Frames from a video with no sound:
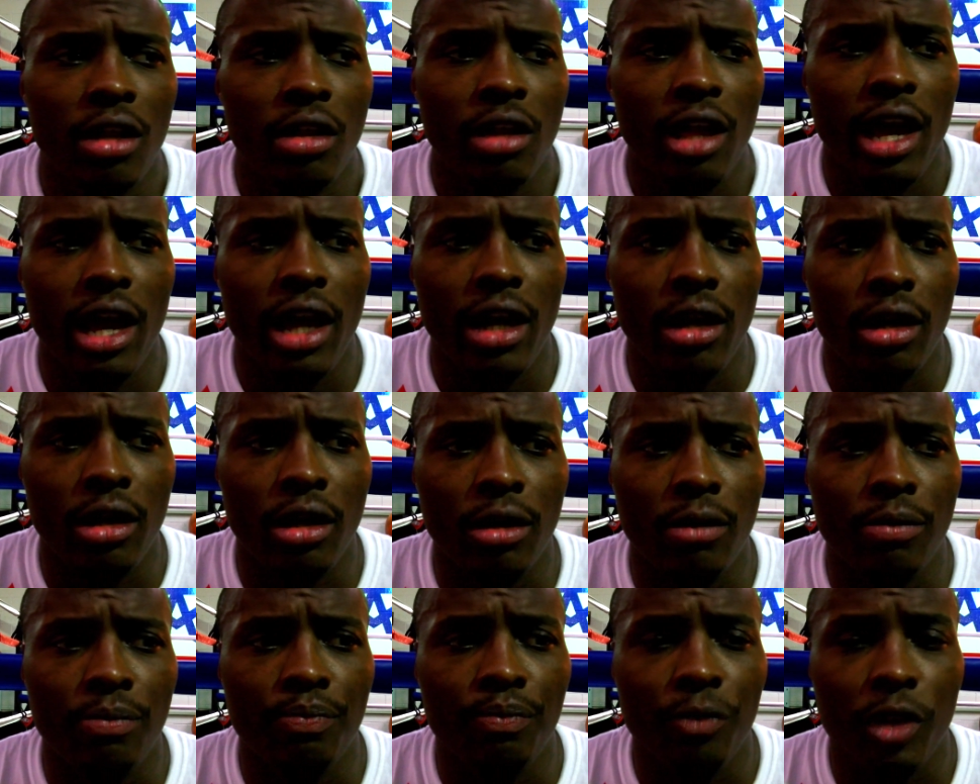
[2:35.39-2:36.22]
That
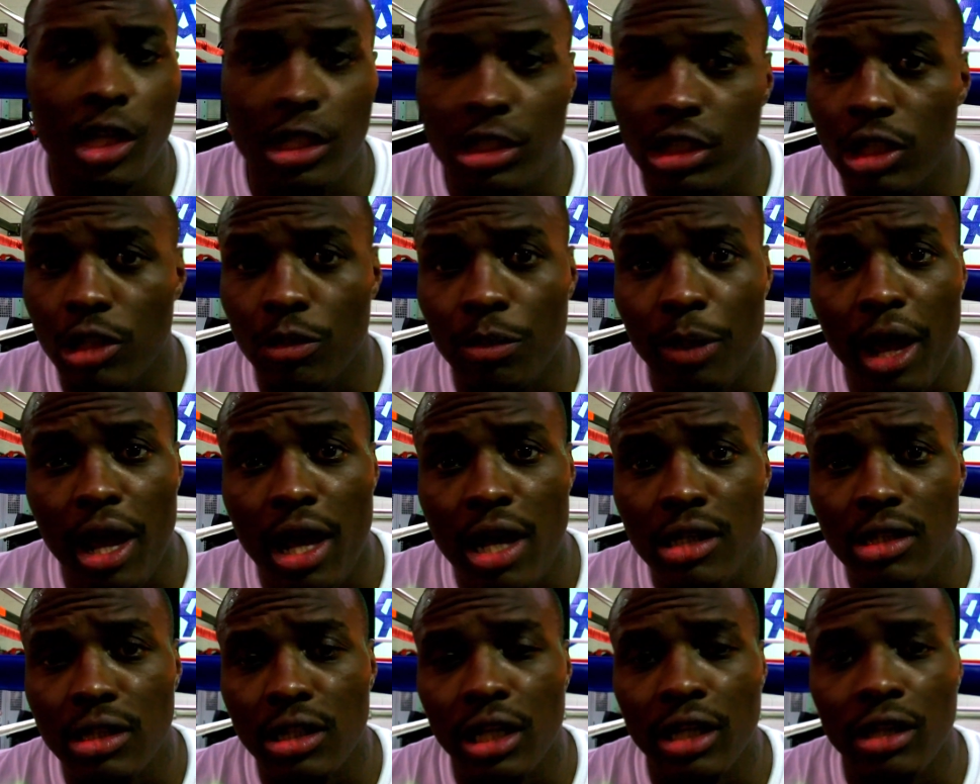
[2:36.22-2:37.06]
um, he just
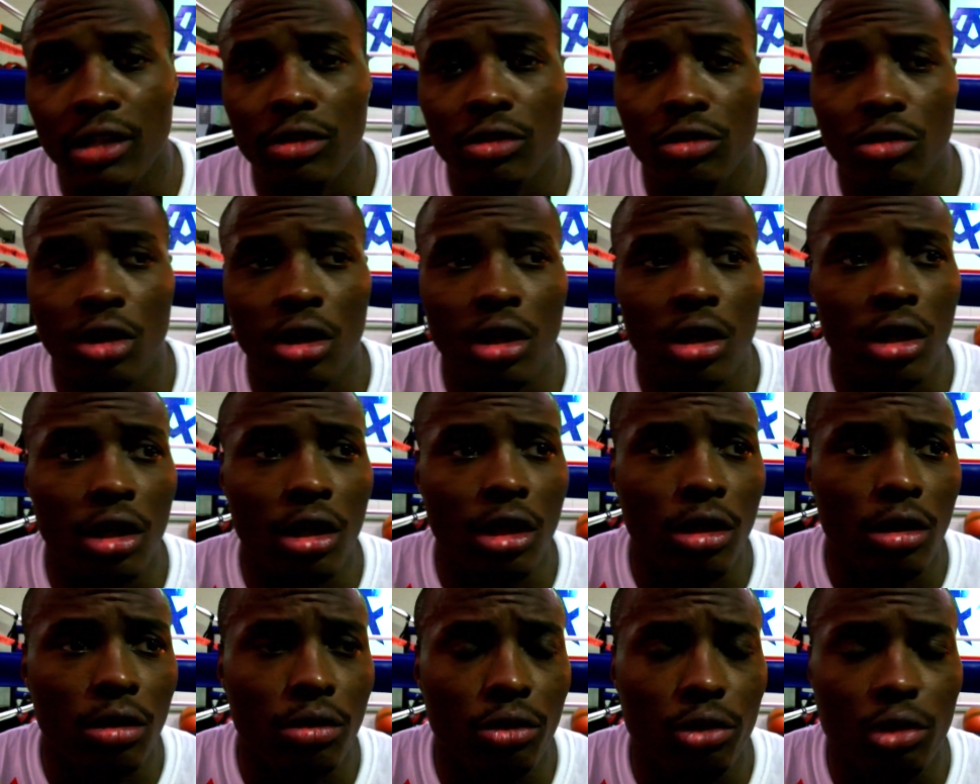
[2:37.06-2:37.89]
passed like
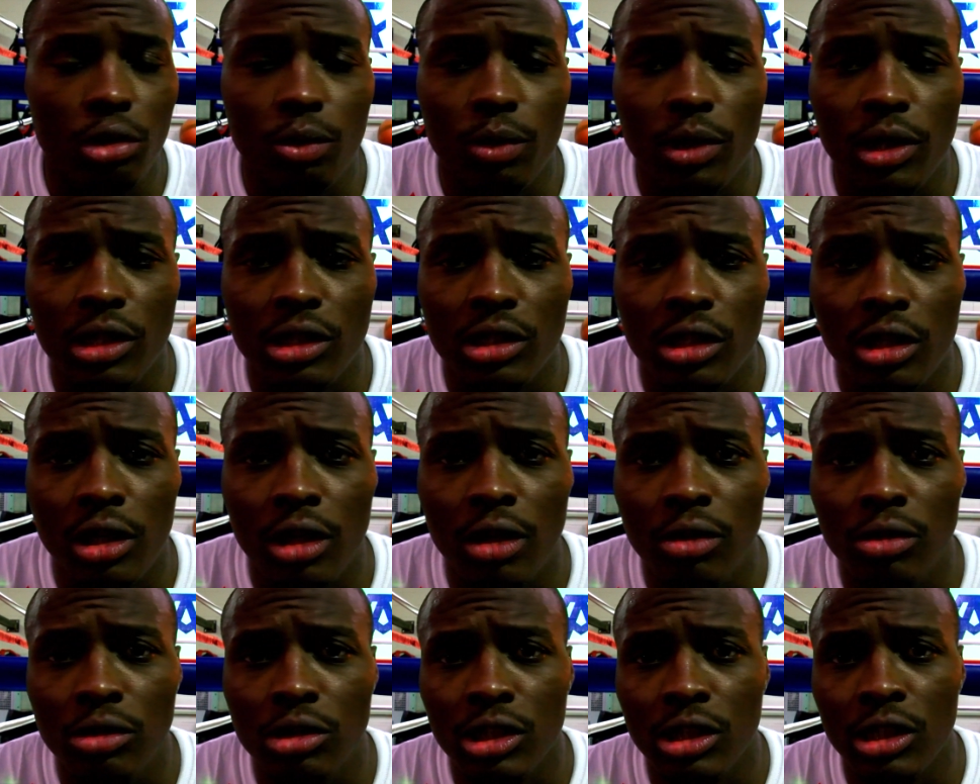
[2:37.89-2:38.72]
uh, three weeks
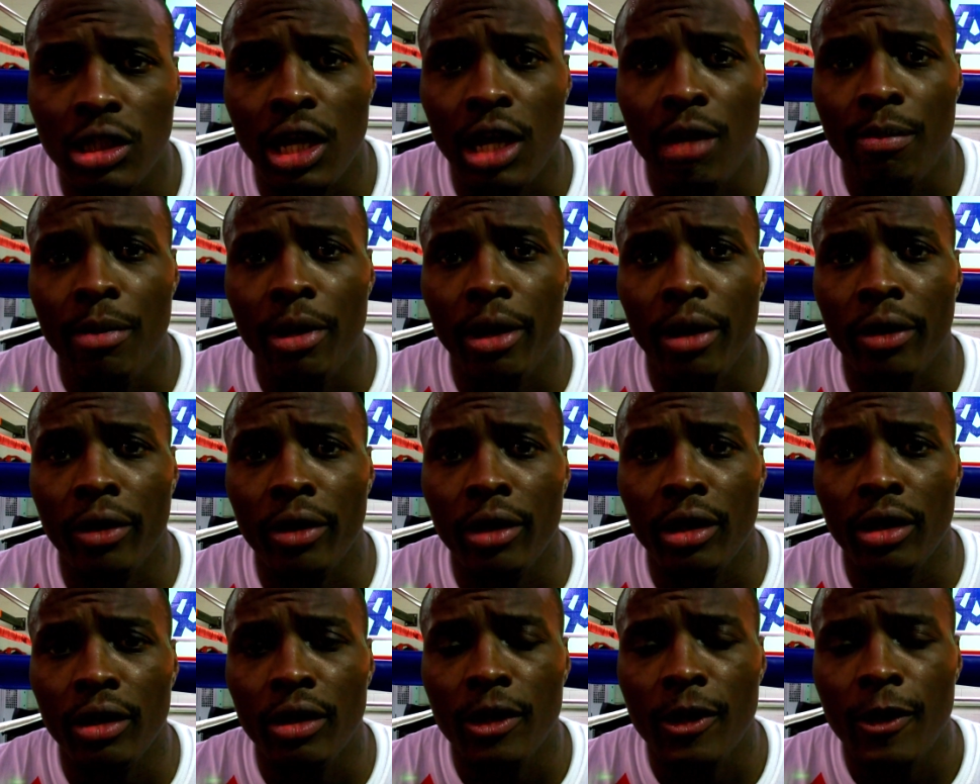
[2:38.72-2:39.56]
ago. Just got
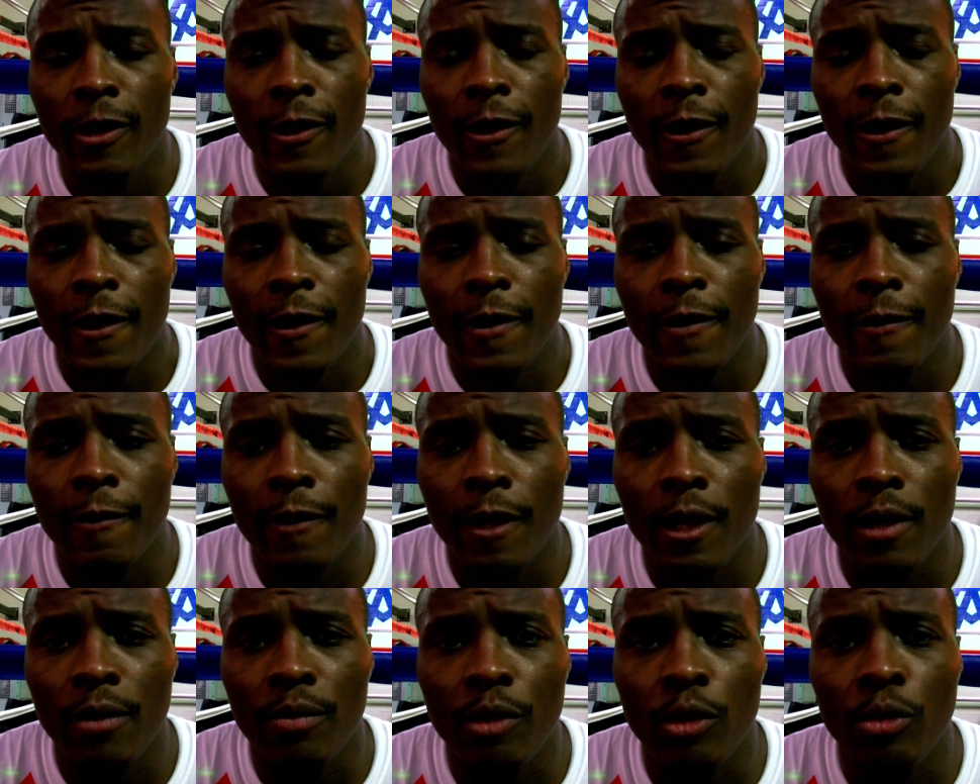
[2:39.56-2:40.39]
buried, and
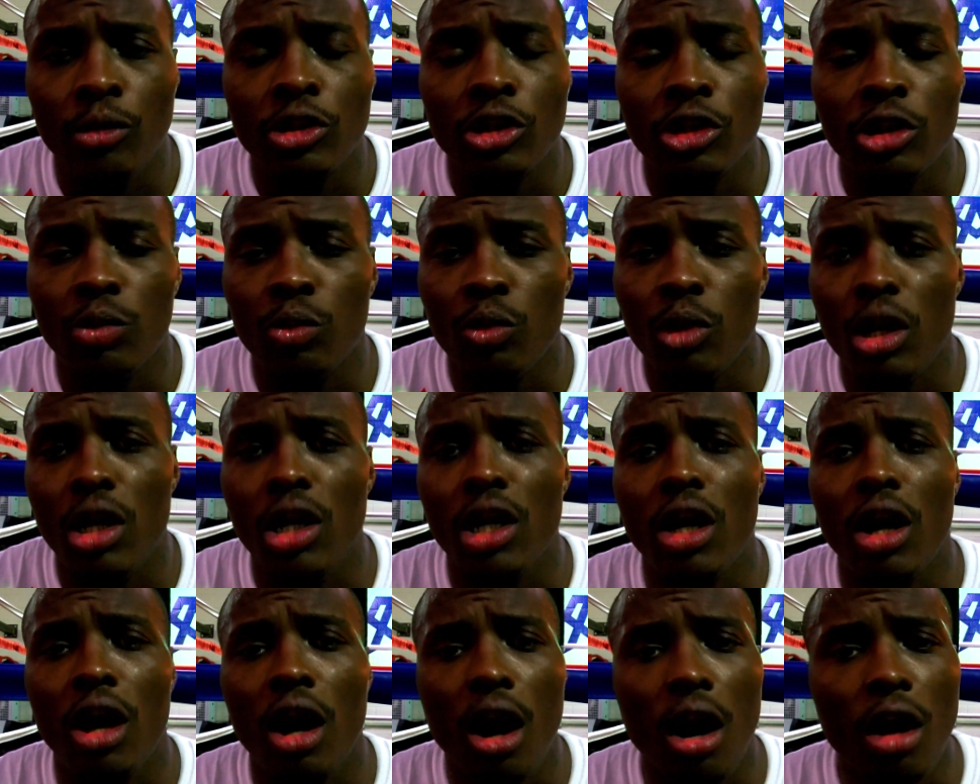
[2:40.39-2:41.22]
um, it was the one
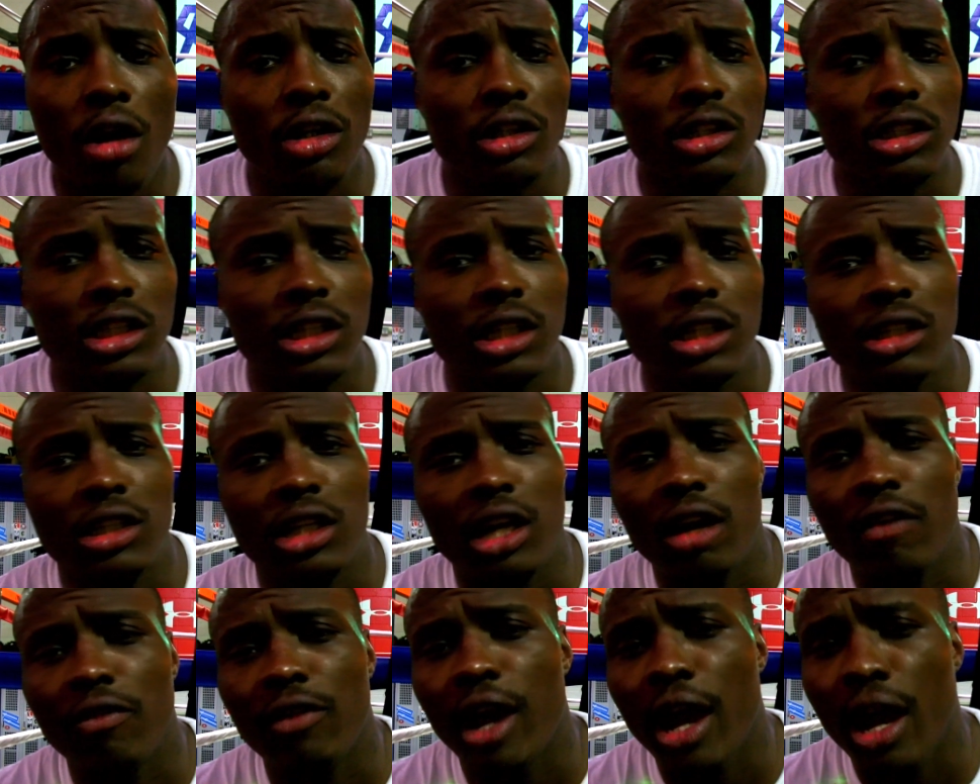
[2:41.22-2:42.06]
of the hardest things
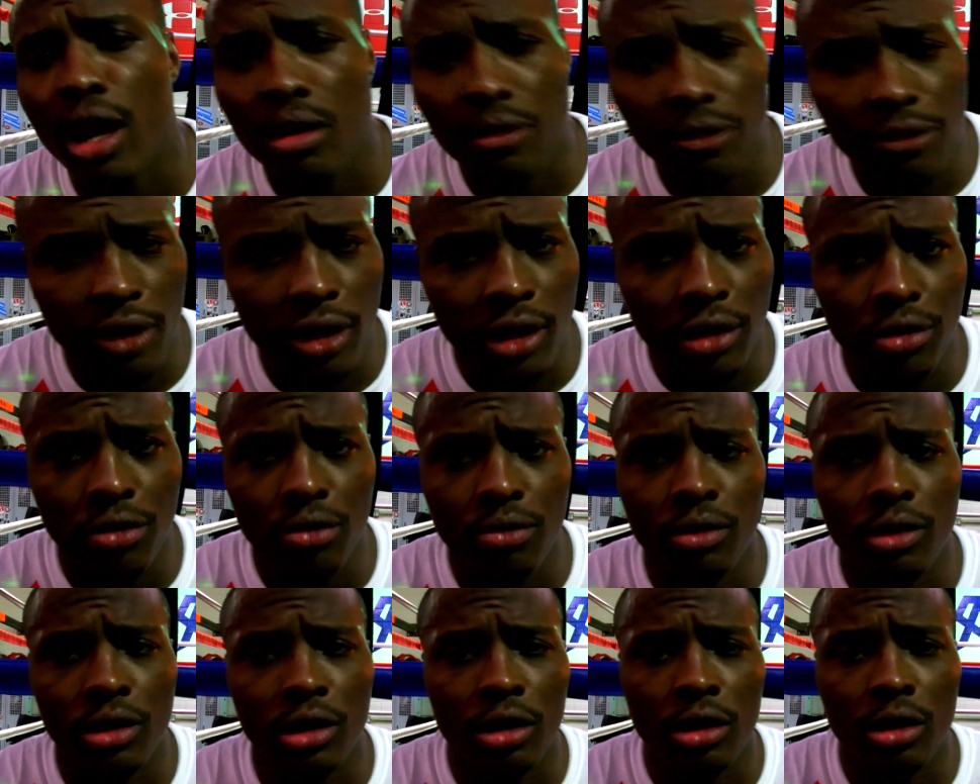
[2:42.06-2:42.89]
I ever had to fight
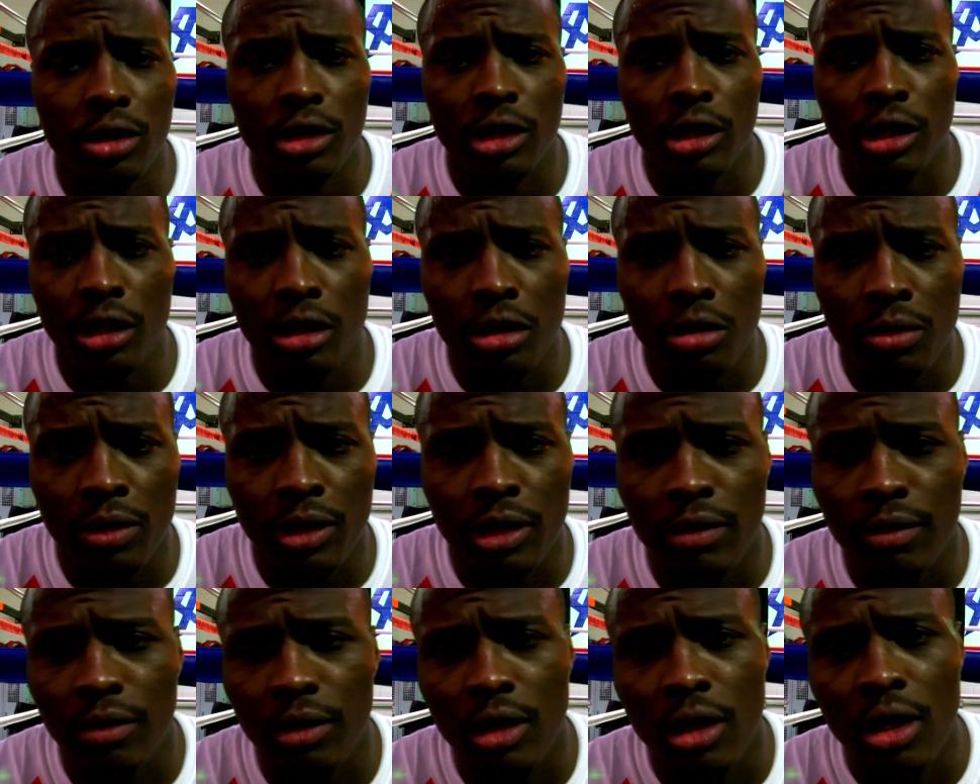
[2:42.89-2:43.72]
through and learn to deal
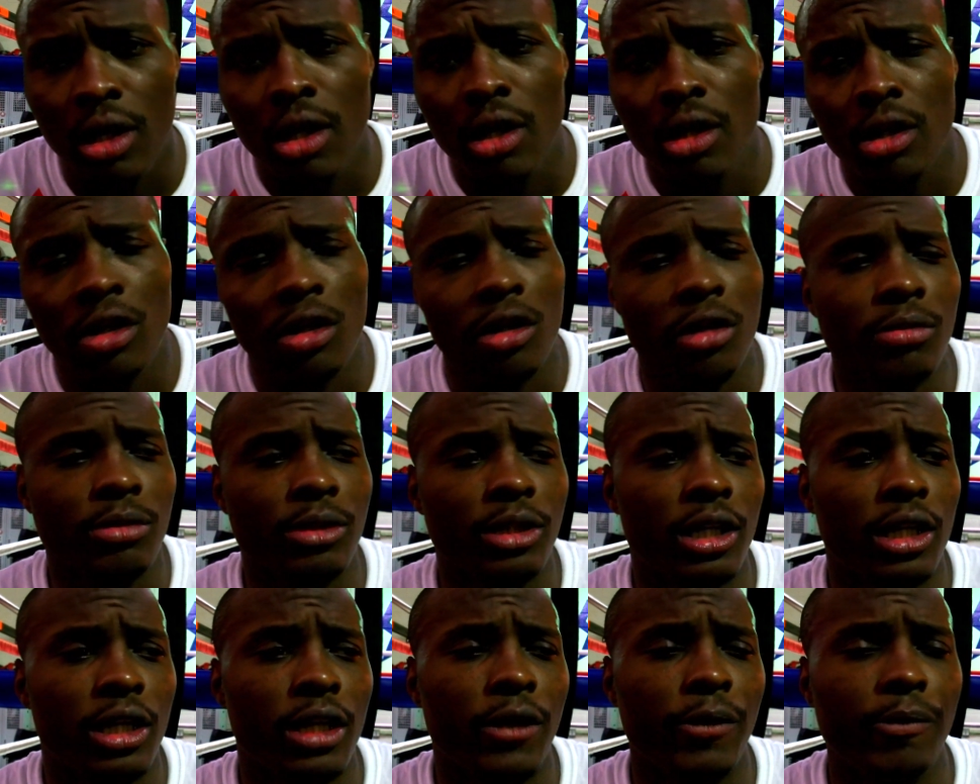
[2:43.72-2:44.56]
with. You know what I'm
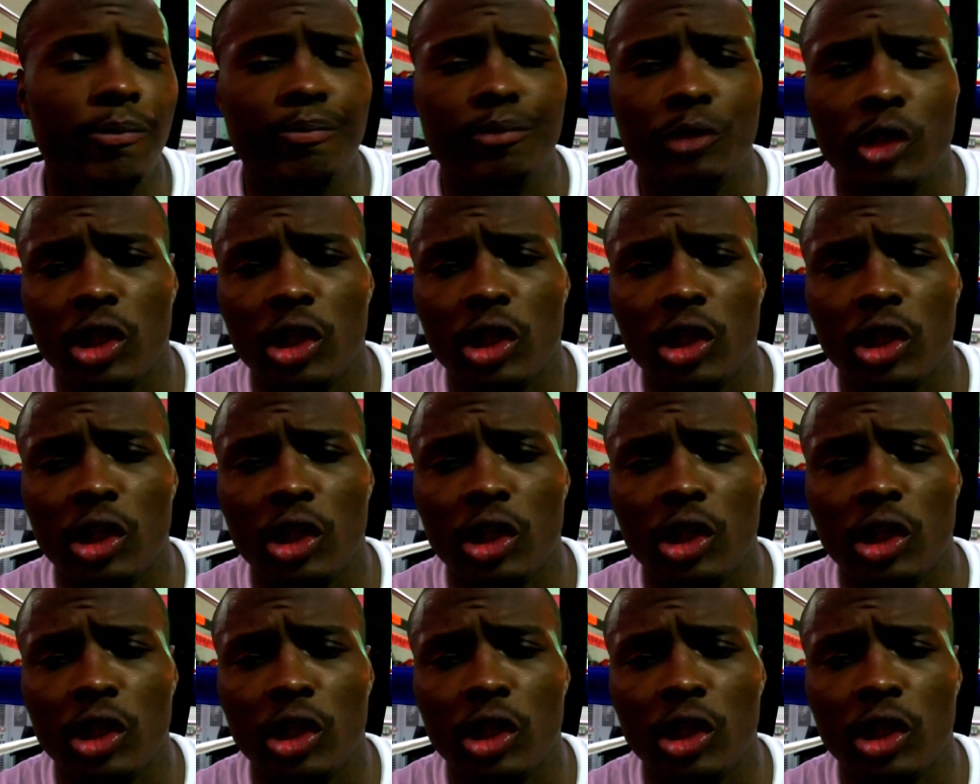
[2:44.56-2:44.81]
saying?